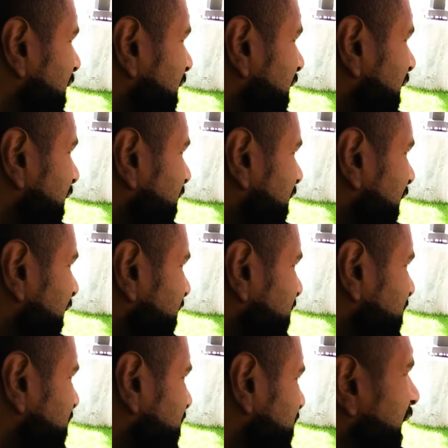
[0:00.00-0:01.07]
and light
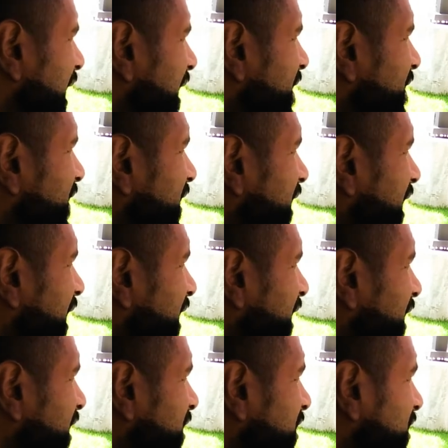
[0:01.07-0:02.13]
ice? And then can I
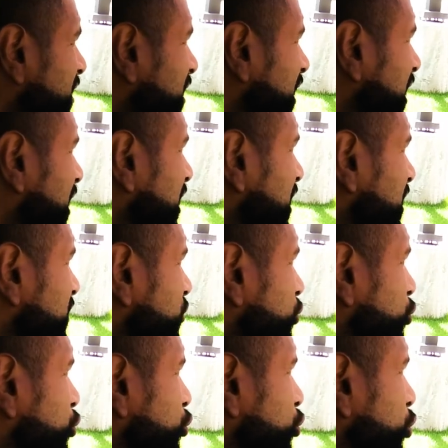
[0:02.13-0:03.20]
get uh,
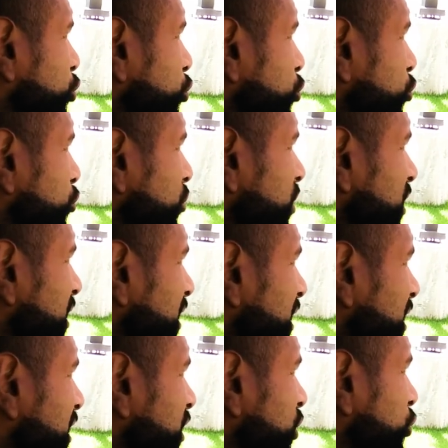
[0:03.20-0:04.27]
two
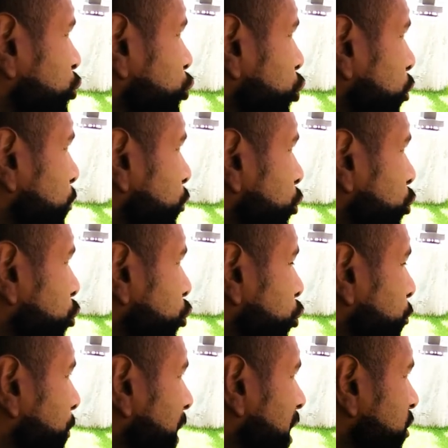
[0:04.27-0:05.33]
double
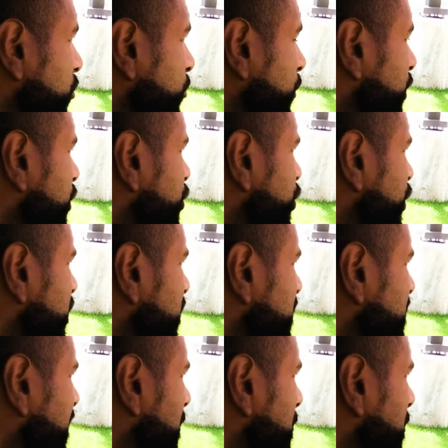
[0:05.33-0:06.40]
quarter pounder with
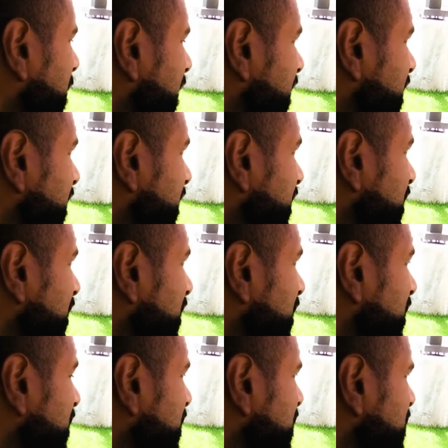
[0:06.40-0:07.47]
cheese and bacon
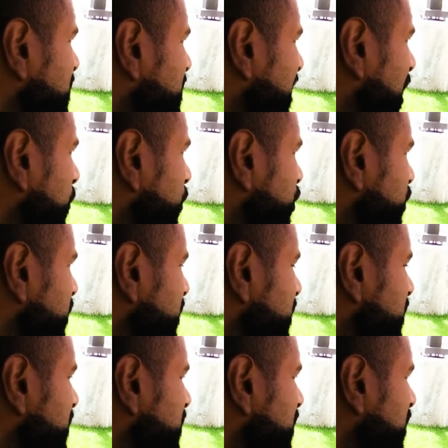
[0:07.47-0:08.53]

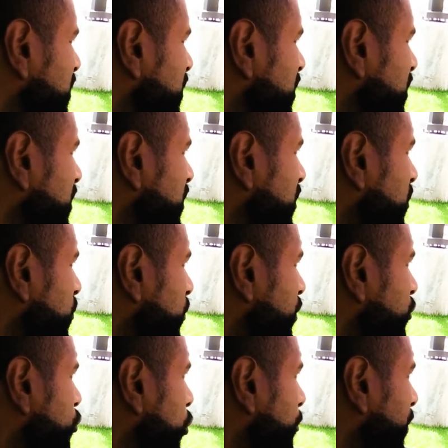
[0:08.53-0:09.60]
sandwiches with
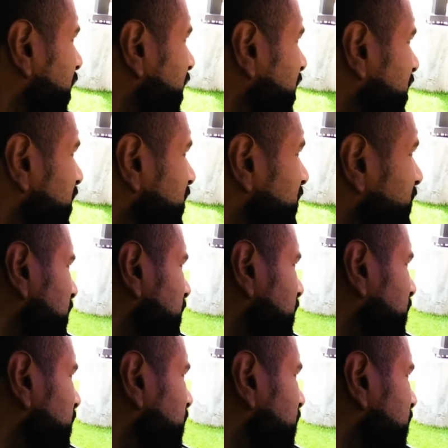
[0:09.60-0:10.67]
no bun? No
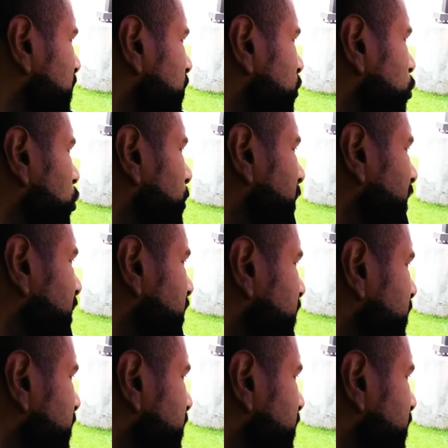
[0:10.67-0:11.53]
bun. No bun.